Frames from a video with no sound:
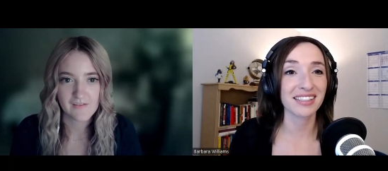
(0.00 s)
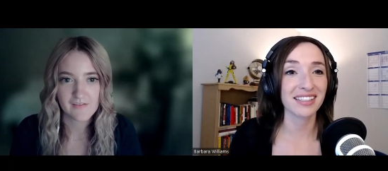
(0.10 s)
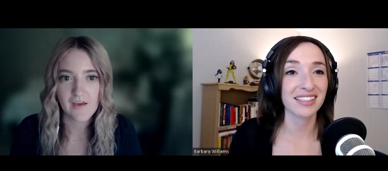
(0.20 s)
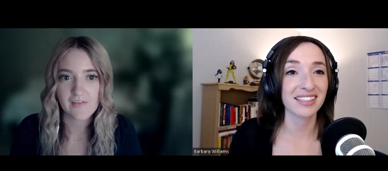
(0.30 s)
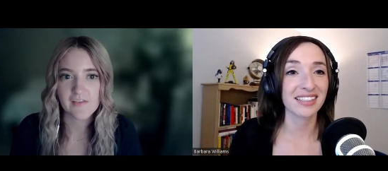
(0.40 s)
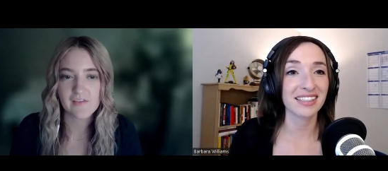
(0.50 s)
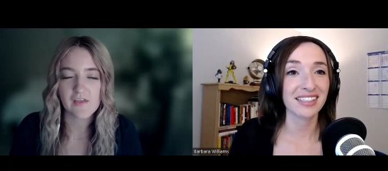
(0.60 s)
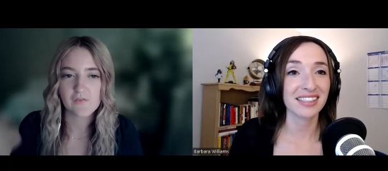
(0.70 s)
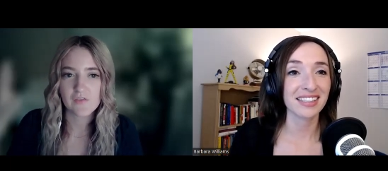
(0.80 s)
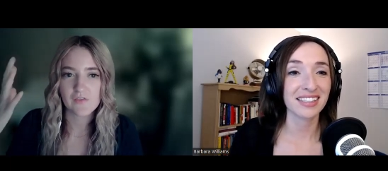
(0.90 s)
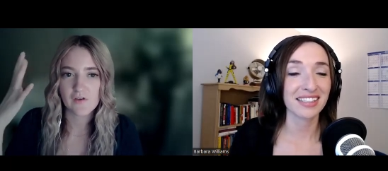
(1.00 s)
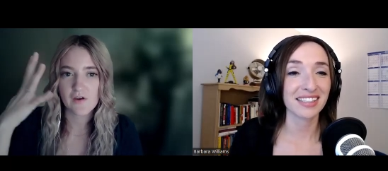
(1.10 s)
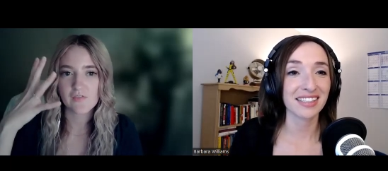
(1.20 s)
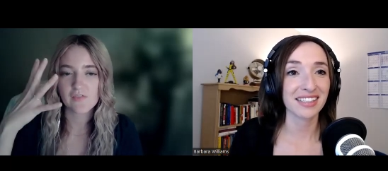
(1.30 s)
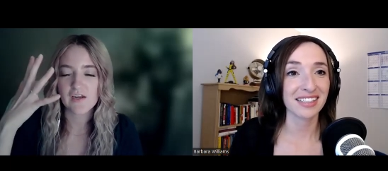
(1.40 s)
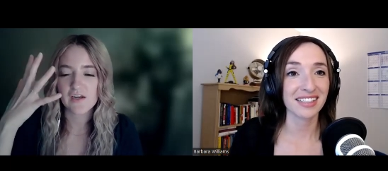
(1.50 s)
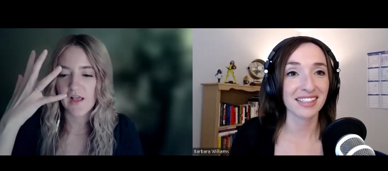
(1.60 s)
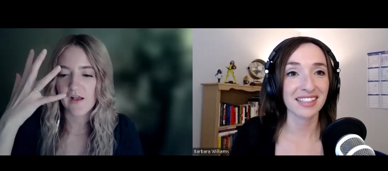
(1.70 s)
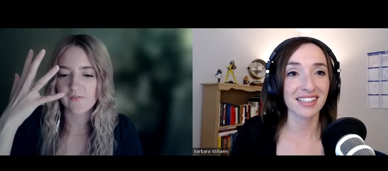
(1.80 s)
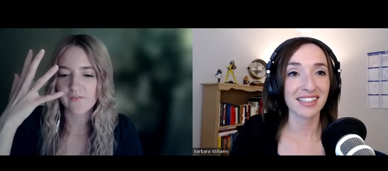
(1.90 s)
Speaker 1: yeah like it they they
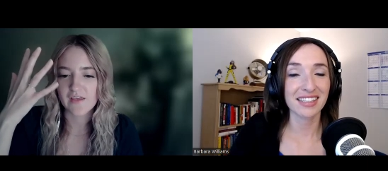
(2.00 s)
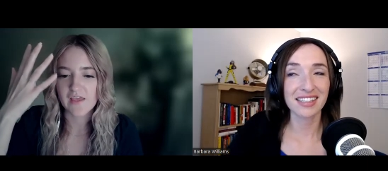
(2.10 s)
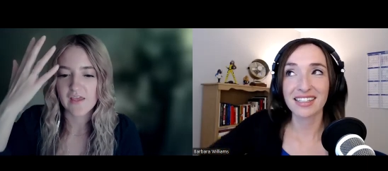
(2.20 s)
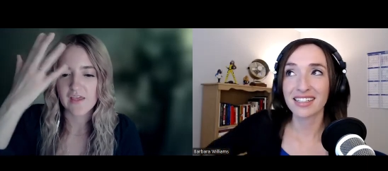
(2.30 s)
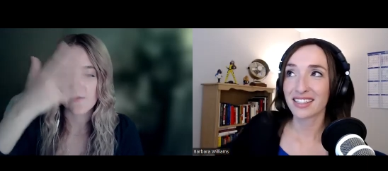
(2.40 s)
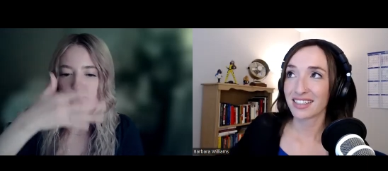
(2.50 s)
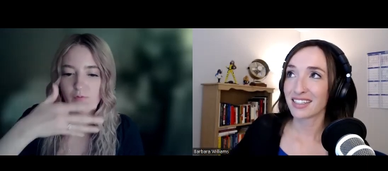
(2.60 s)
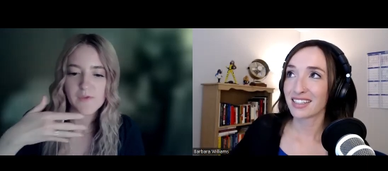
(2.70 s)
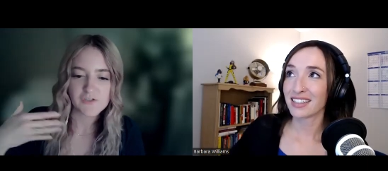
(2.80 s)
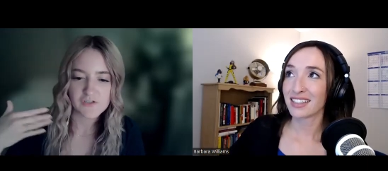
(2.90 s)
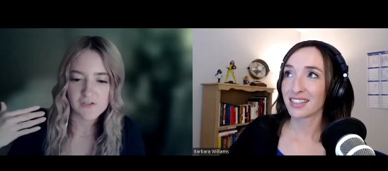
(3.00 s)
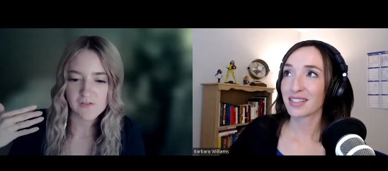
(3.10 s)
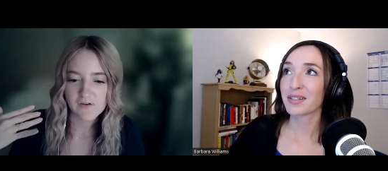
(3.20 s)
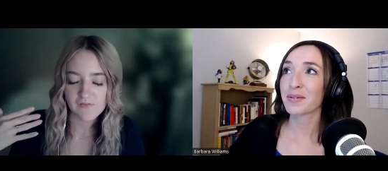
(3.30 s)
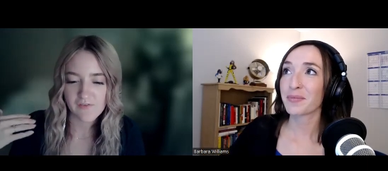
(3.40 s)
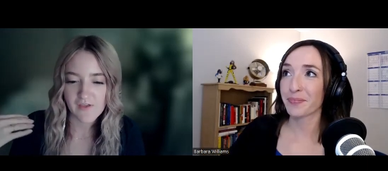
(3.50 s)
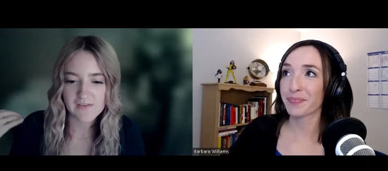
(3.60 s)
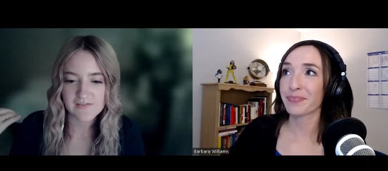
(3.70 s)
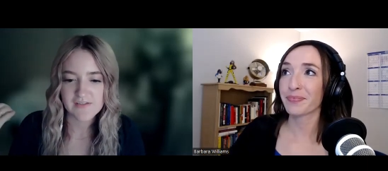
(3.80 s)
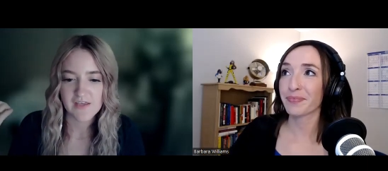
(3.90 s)
didn't have like inflammation in their
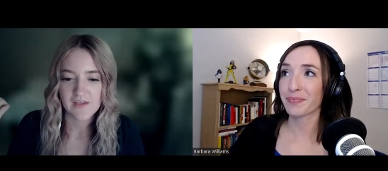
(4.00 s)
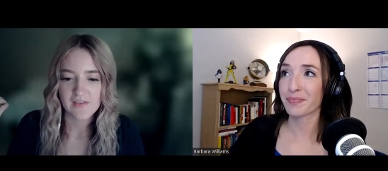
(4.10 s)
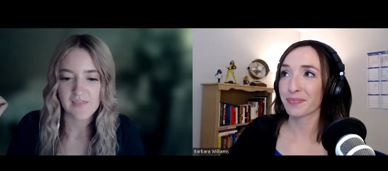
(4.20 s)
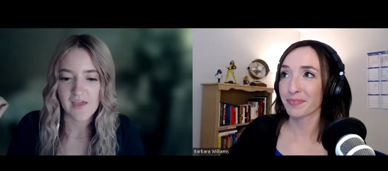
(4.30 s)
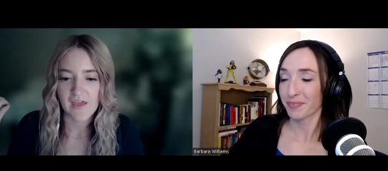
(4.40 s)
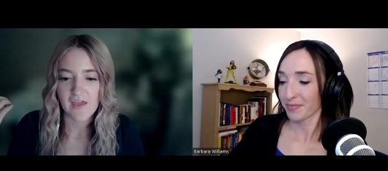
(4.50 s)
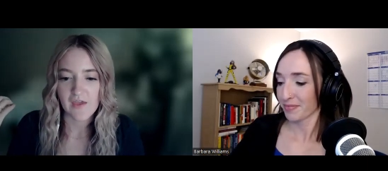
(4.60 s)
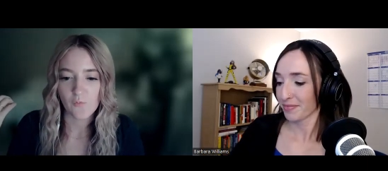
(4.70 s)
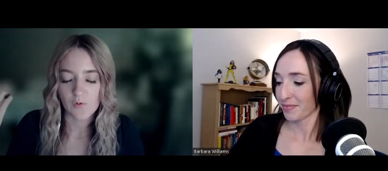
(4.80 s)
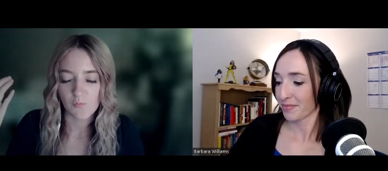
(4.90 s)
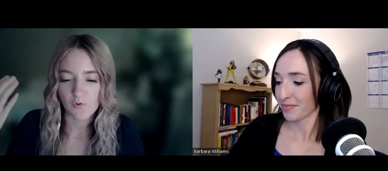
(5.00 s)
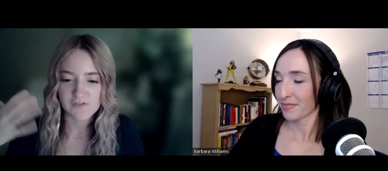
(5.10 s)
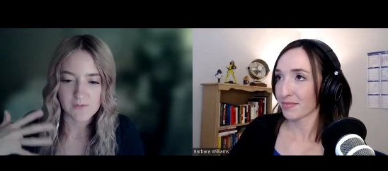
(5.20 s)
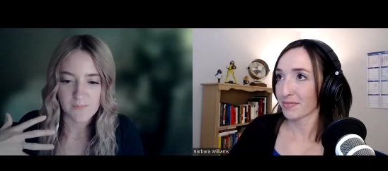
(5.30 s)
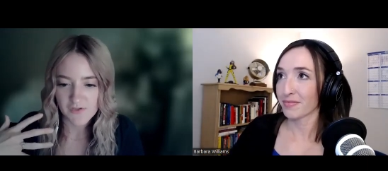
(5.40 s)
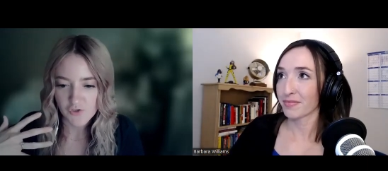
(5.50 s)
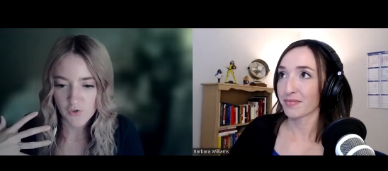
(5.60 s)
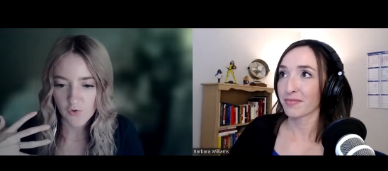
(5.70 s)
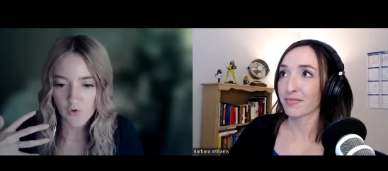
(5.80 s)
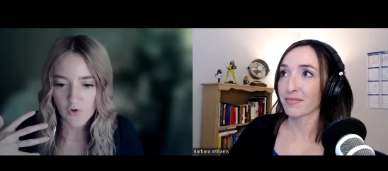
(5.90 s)
face they were more
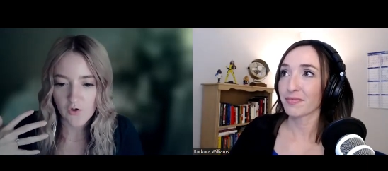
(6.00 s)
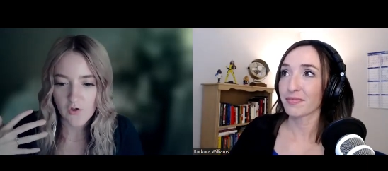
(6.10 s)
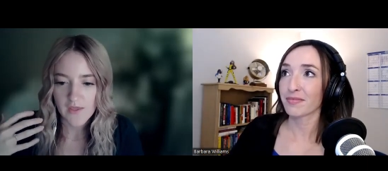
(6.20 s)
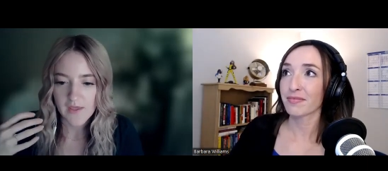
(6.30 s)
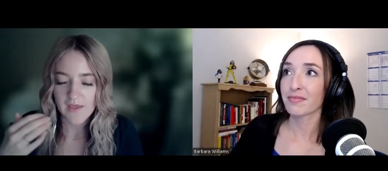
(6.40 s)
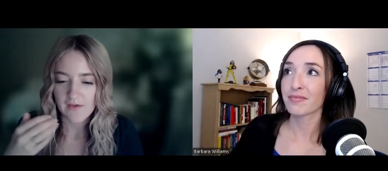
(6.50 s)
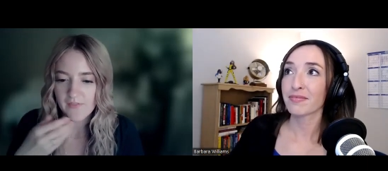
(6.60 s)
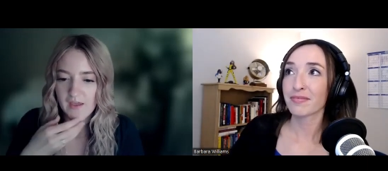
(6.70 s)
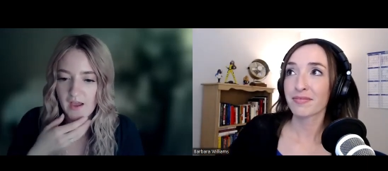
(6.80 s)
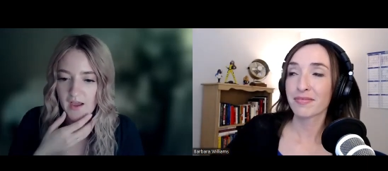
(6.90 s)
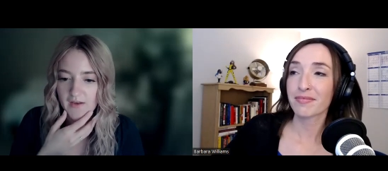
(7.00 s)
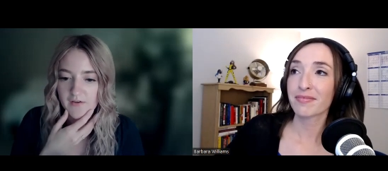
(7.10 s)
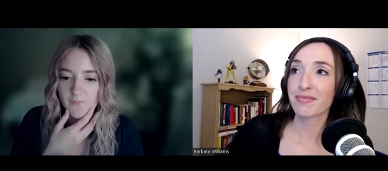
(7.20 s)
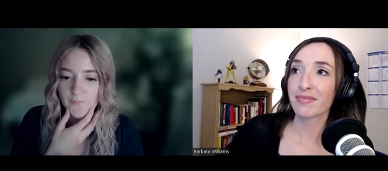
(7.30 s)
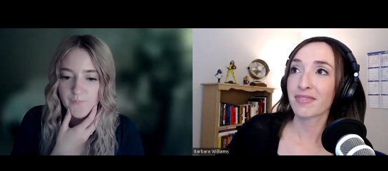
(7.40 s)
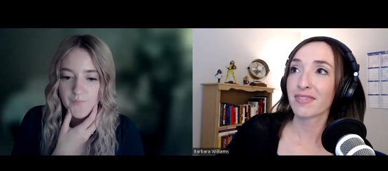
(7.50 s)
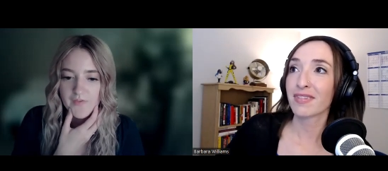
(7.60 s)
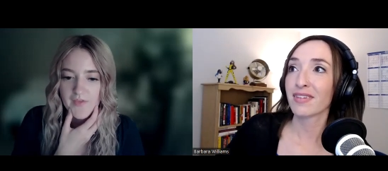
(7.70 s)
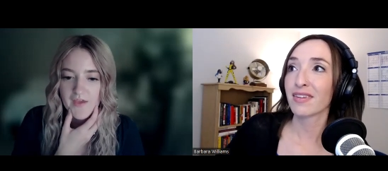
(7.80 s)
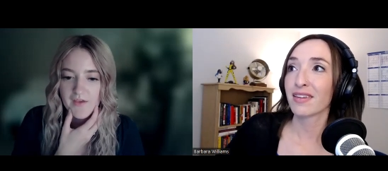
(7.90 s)
symmetrical if they had
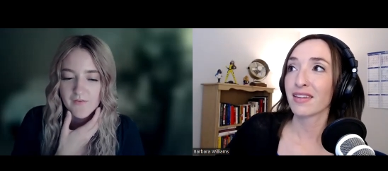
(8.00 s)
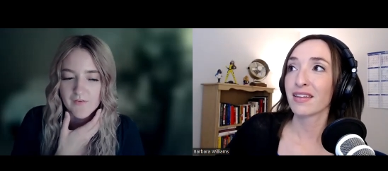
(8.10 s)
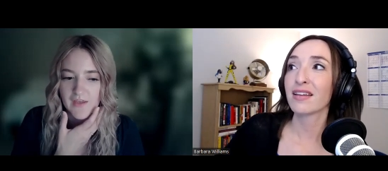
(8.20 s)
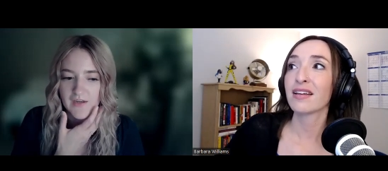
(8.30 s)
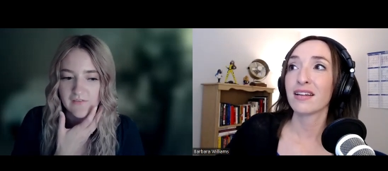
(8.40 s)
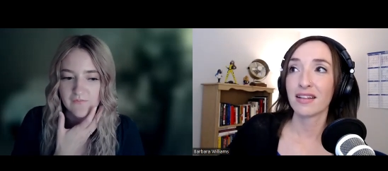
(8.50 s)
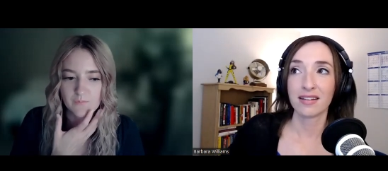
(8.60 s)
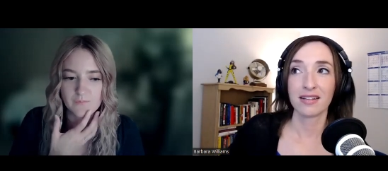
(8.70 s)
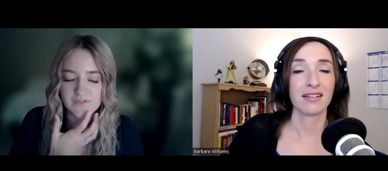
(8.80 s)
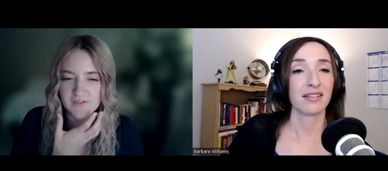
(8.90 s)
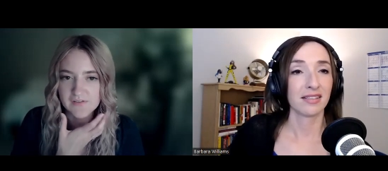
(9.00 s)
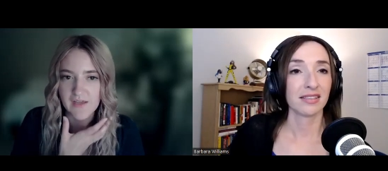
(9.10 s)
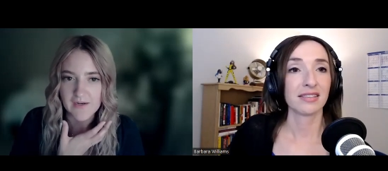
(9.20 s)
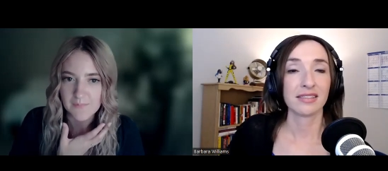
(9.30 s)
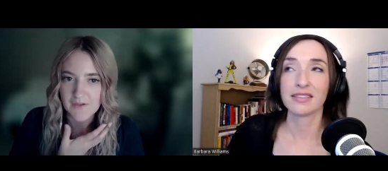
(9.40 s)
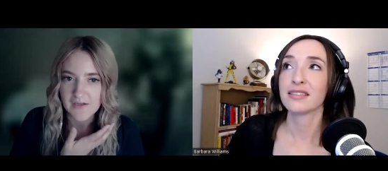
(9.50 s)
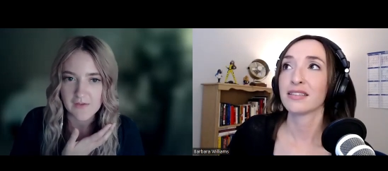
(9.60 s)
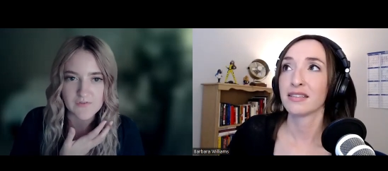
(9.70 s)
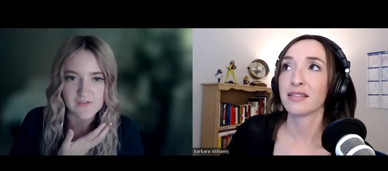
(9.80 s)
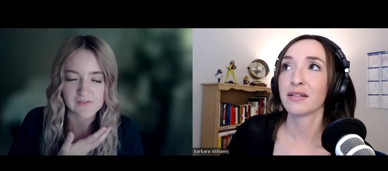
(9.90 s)
like any misalignment.
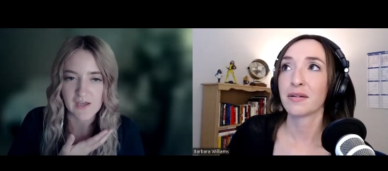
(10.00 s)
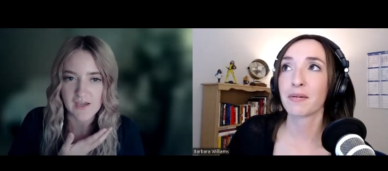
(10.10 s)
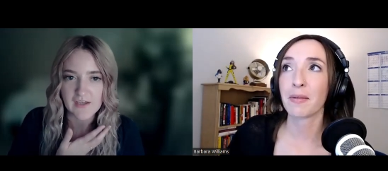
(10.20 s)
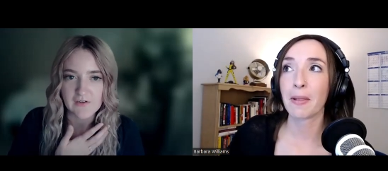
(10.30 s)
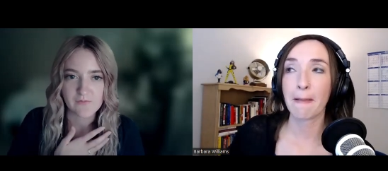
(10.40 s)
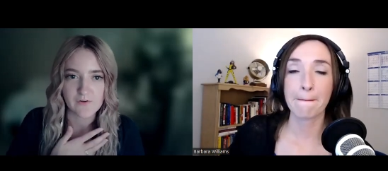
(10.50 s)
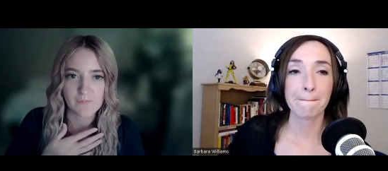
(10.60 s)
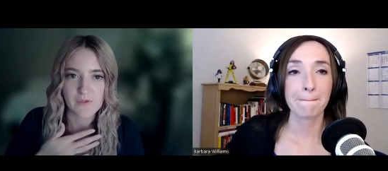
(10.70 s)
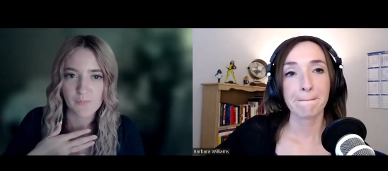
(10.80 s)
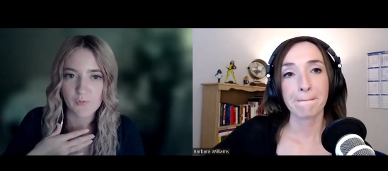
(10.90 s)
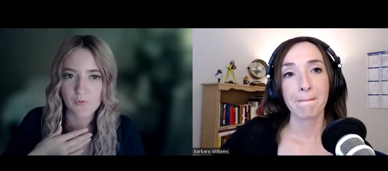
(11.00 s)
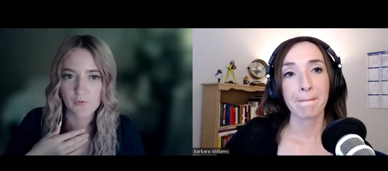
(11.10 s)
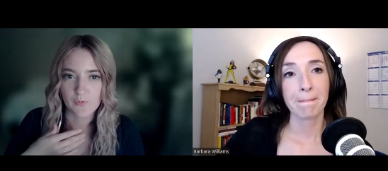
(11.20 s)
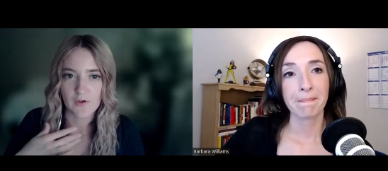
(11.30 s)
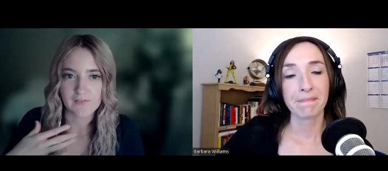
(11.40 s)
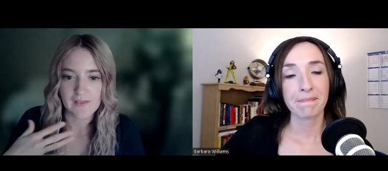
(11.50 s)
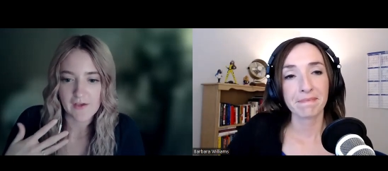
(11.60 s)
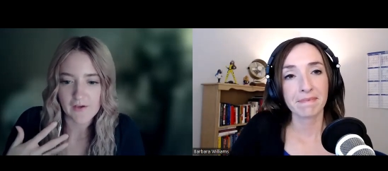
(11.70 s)
It was aligned for people who had like